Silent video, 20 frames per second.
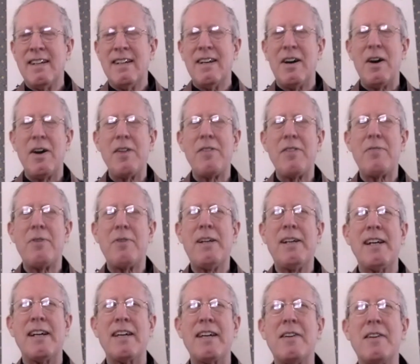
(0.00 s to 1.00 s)

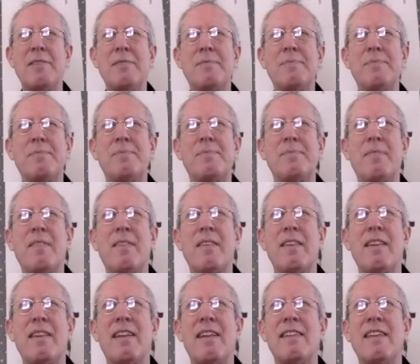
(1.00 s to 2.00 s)
arthritic.
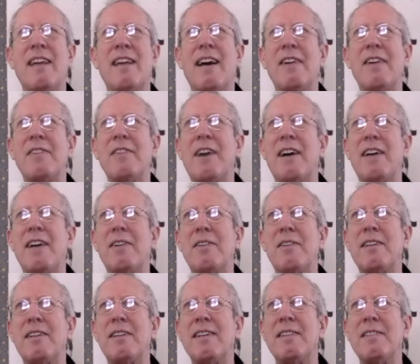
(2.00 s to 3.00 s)
And now, not
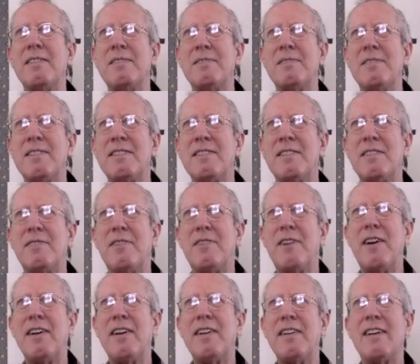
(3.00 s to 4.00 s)
only is it
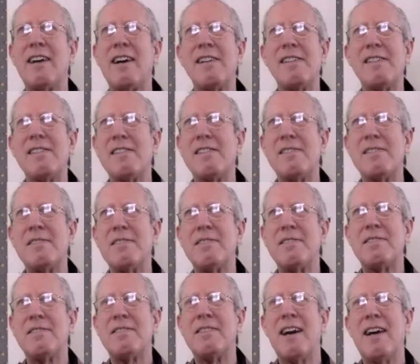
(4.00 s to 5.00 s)
very,
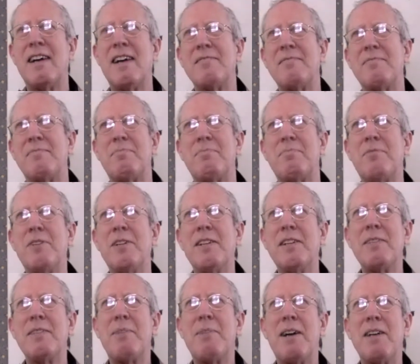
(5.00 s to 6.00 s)
it's not
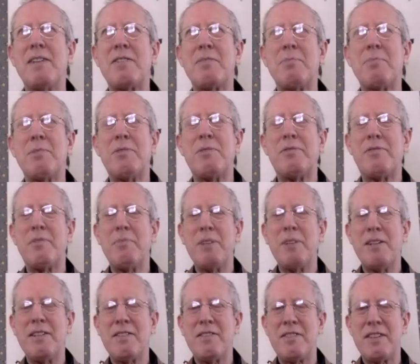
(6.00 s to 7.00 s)
really possible for me
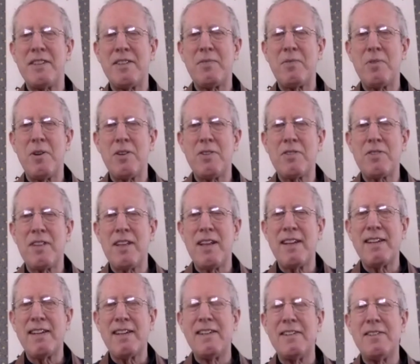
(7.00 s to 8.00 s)
to sit cross
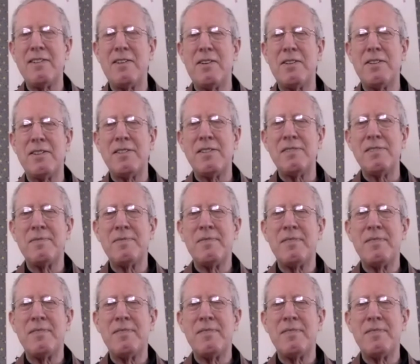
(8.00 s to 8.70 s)
legged at all.